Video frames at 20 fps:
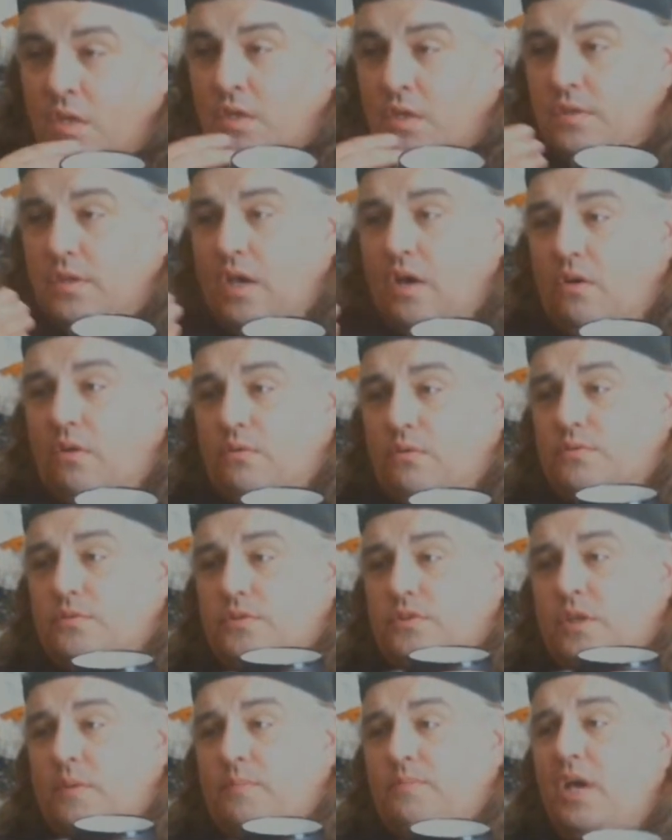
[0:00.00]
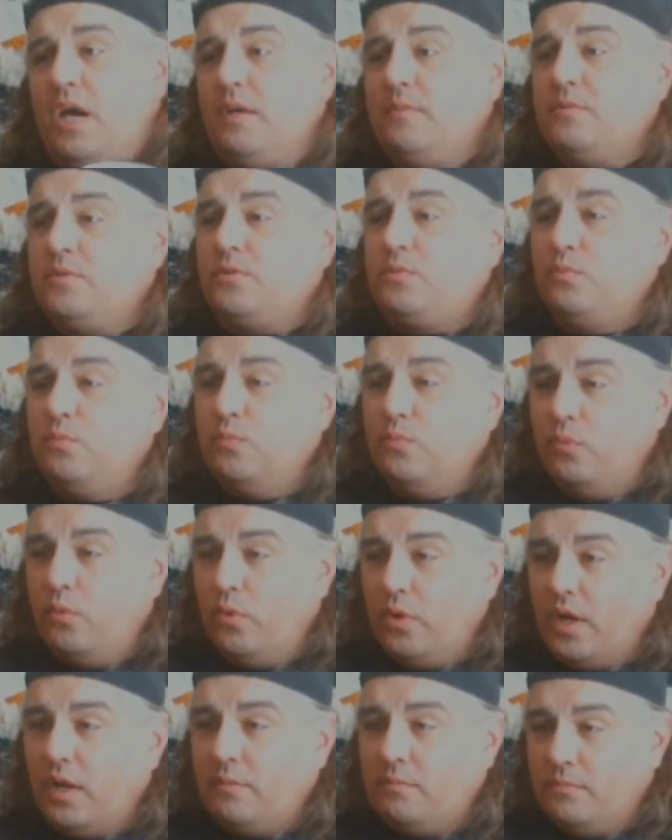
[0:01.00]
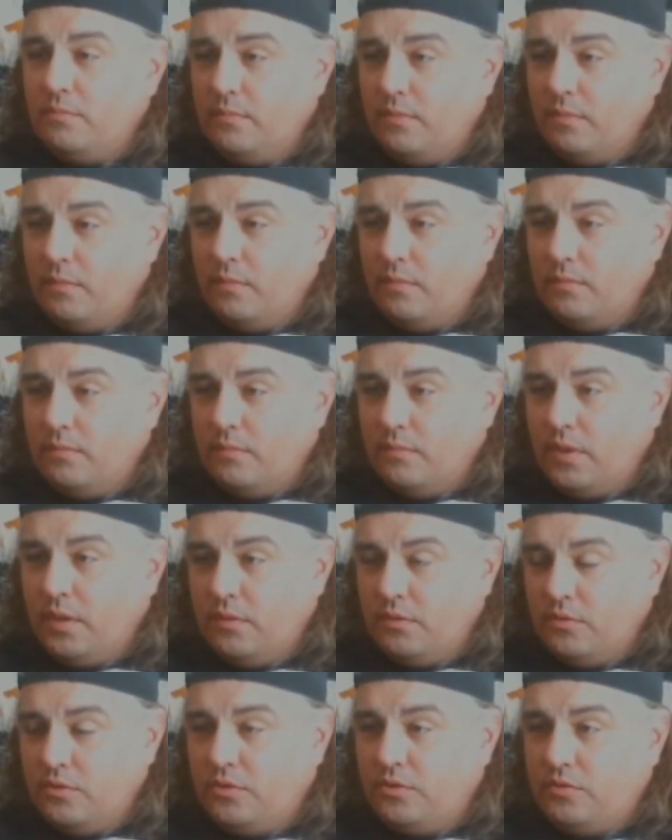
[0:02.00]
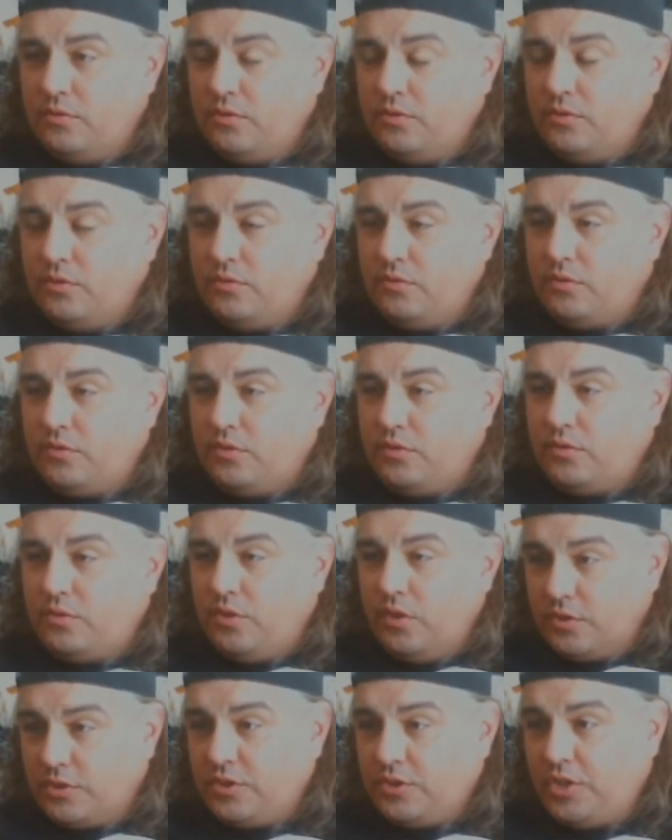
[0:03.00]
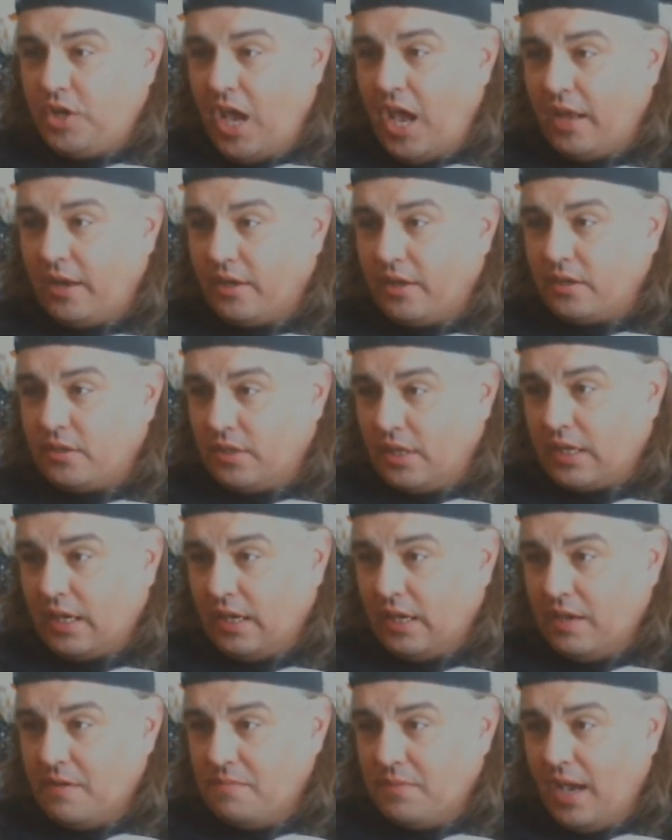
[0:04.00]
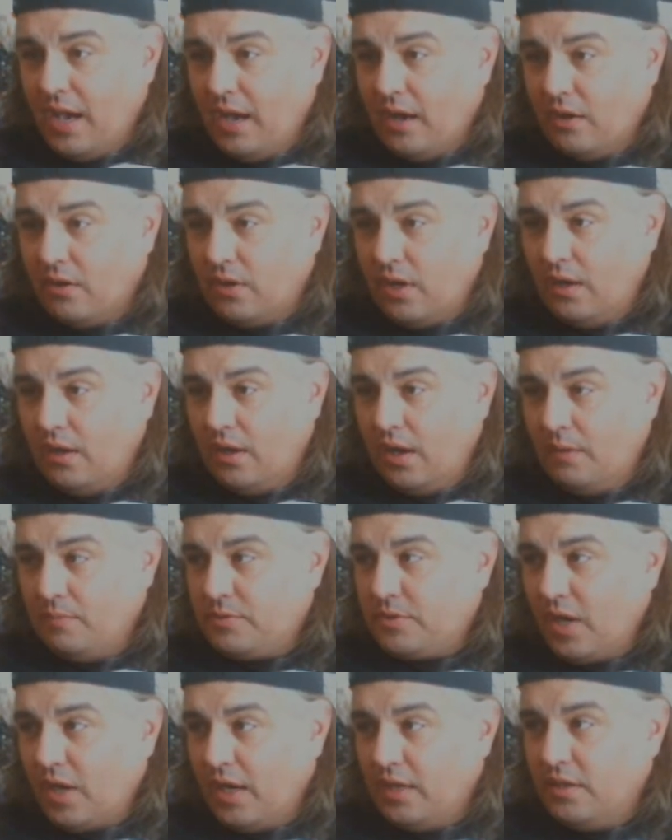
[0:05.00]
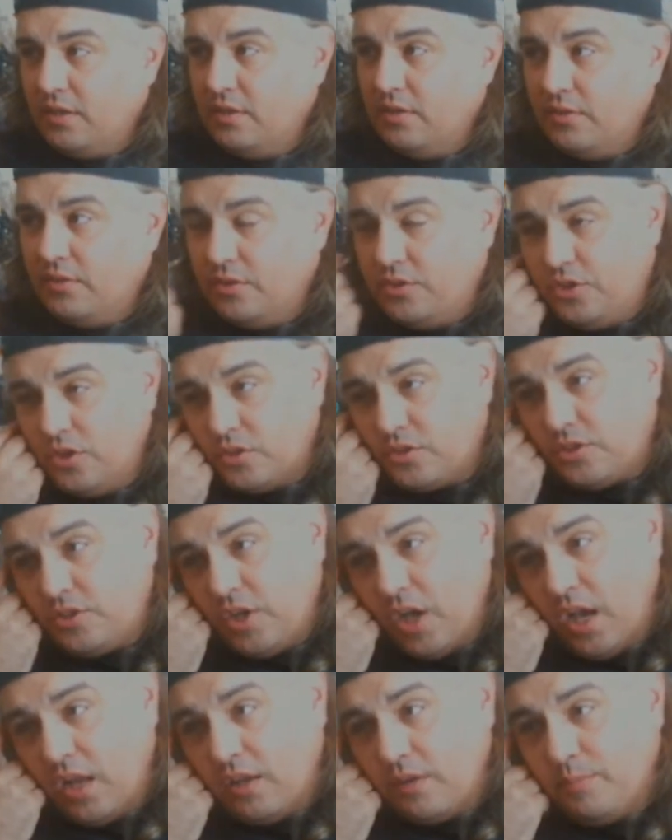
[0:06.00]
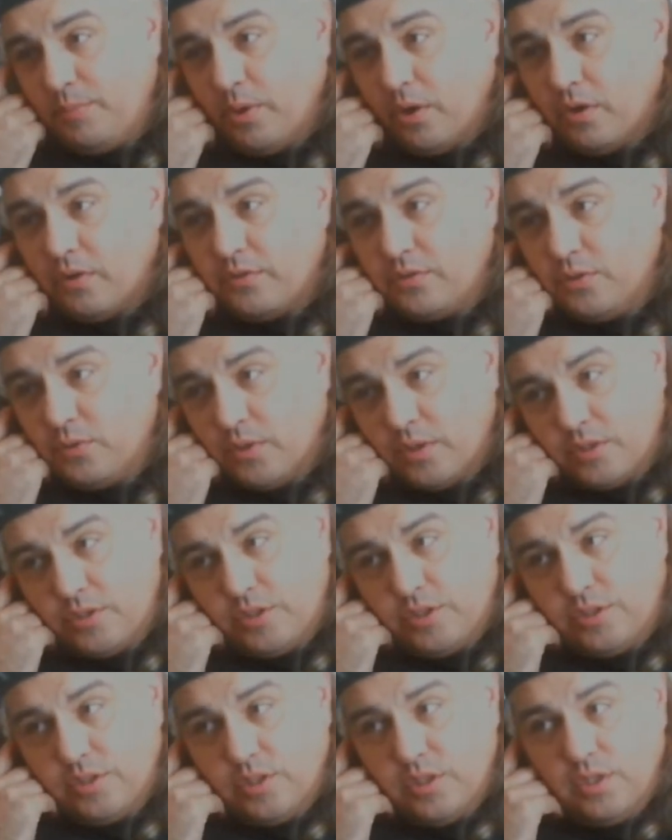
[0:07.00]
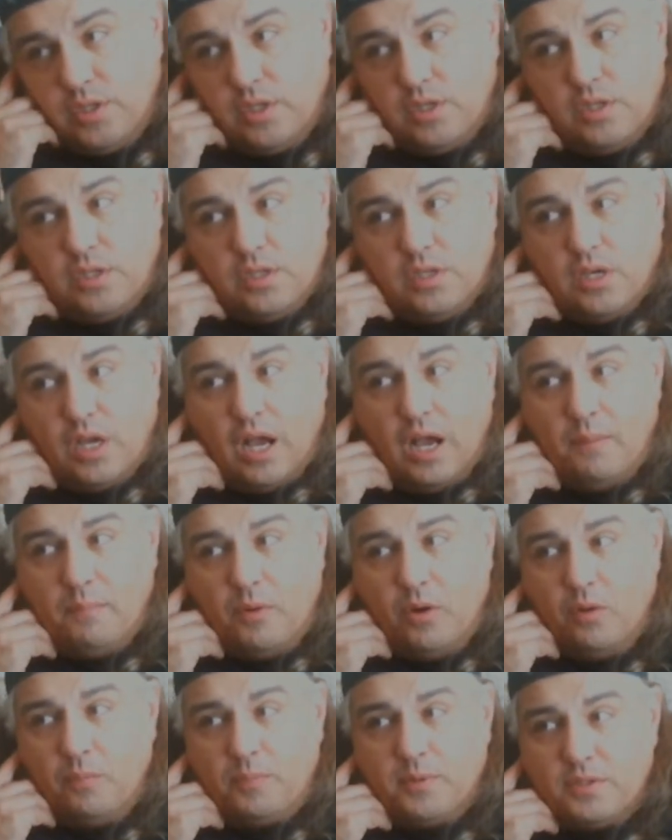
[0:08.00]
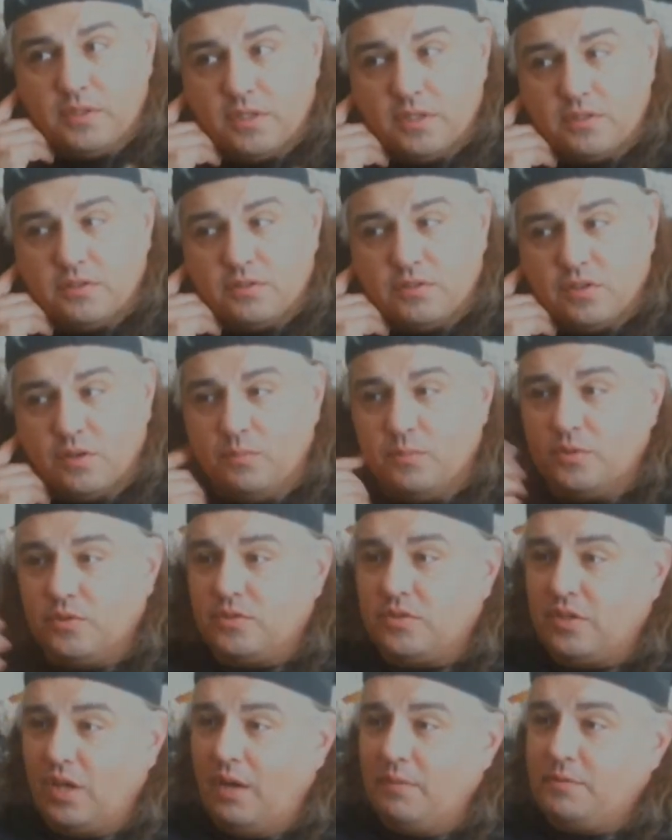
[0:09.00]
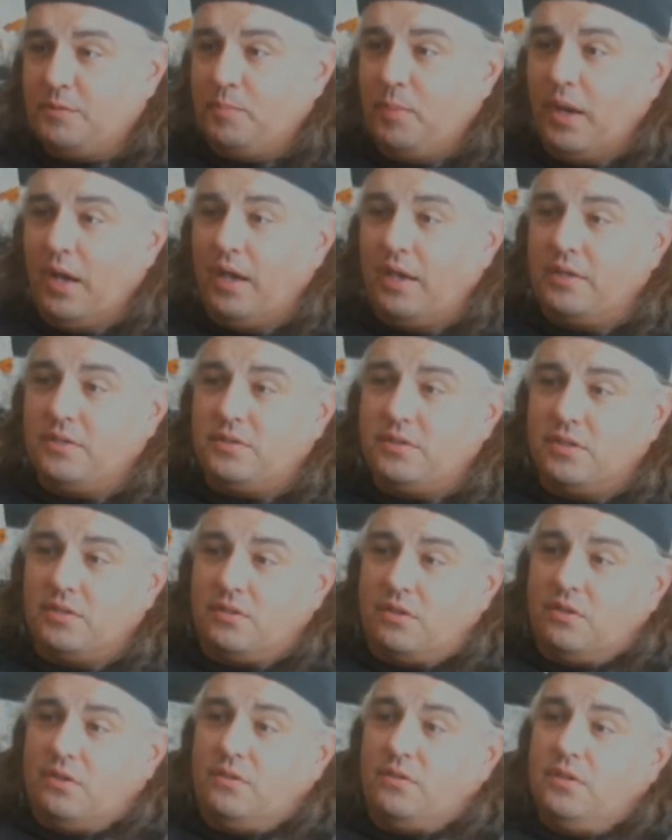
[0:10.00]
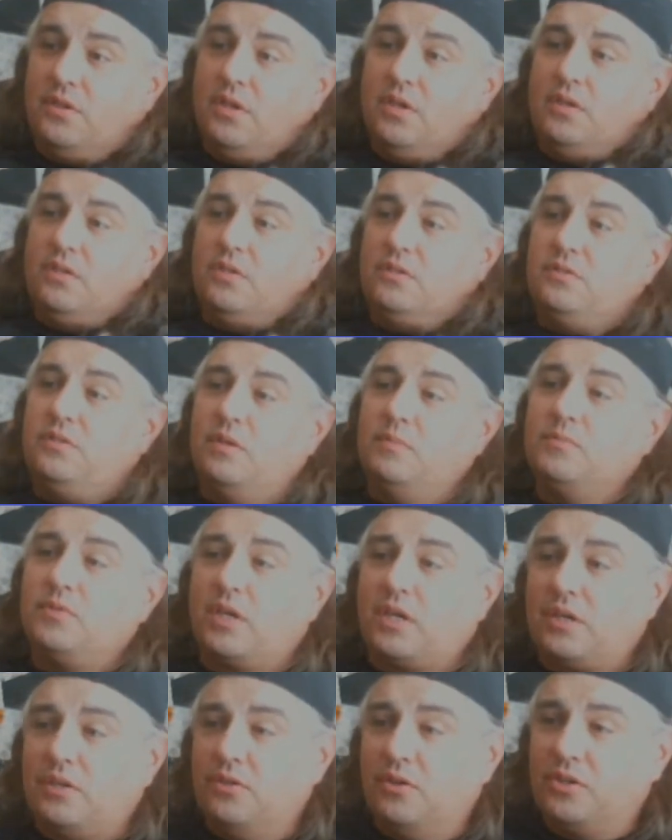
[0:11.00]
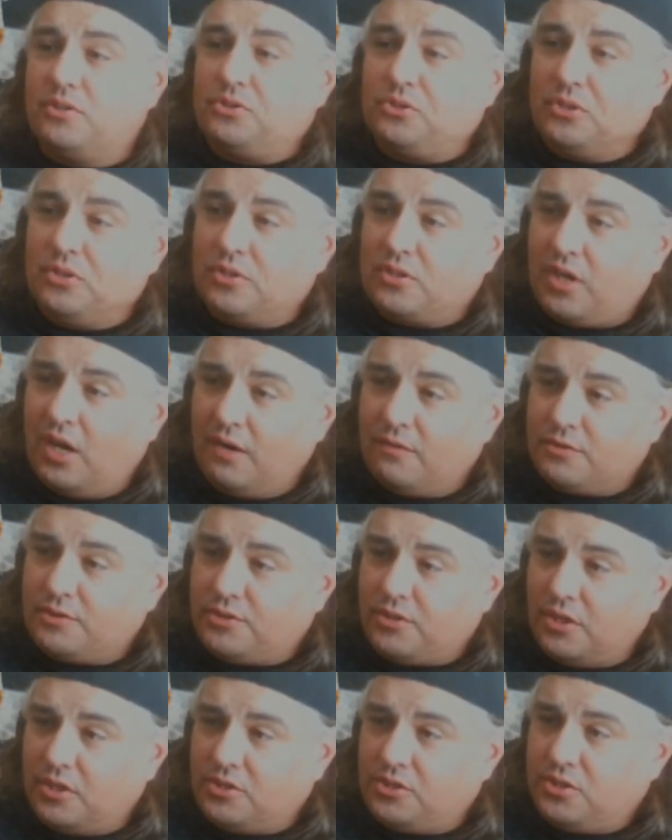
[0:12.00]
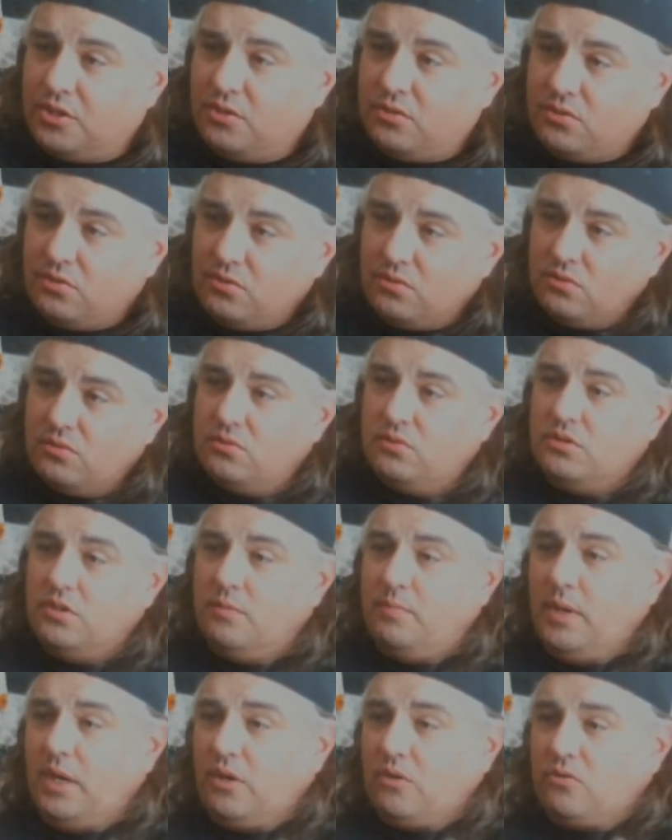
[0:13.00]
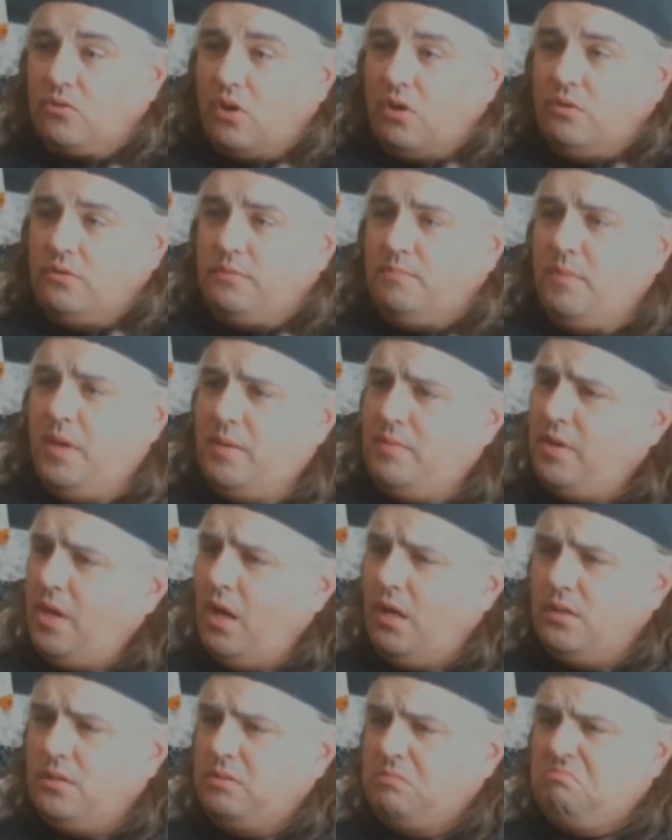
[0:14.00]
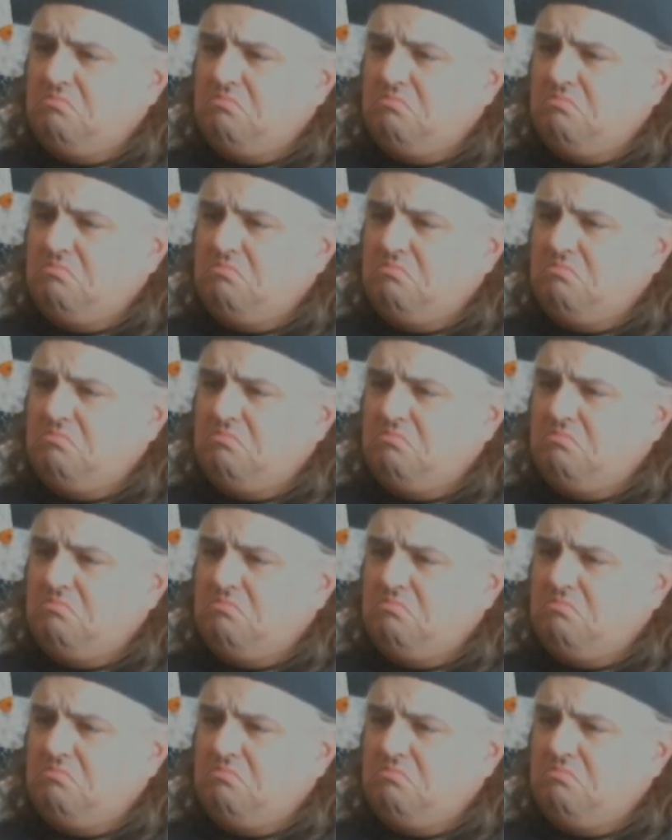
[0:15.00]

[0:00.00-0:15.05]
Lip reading: Now, sometimes when I'm in just chatting like I am now, I'm signed into the just chatting part of Twitch. I'm hoping that someone stops by and says, oh, it seems like a nice little conversation about growth. Maybe I'll